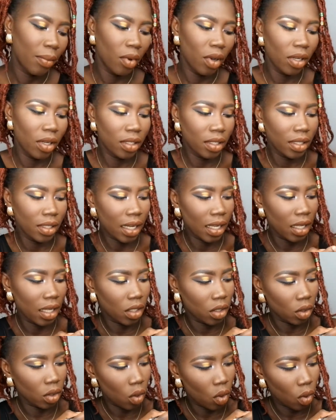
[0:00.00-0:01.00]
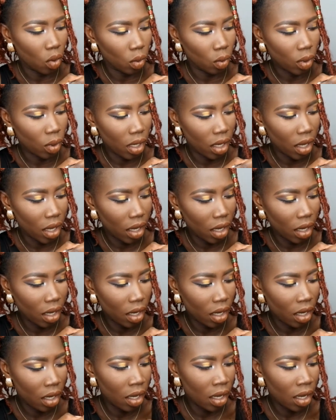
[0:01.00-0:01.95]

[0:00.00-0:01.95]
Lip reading: I'm going to take this gold one here.